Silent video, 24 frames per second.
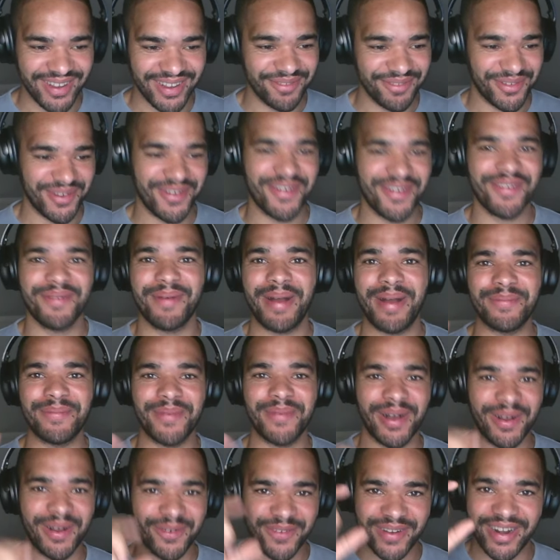If you
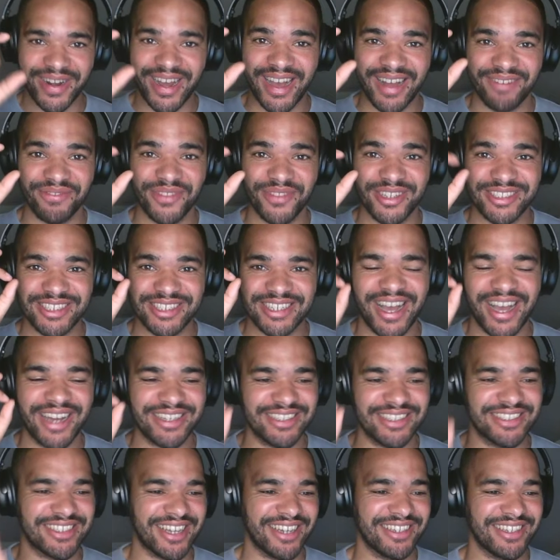remember when I had the tiny,
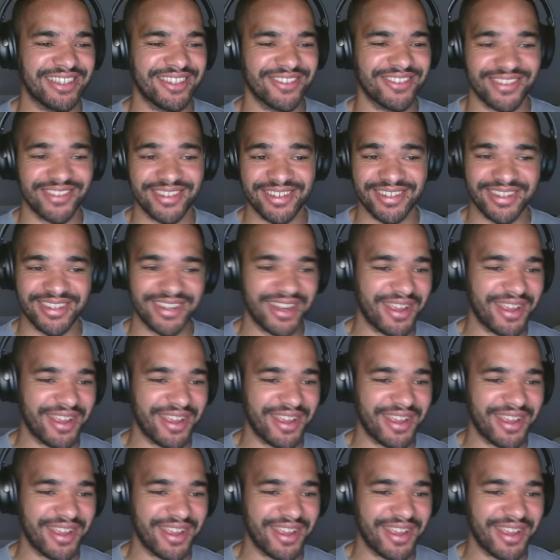tiny green,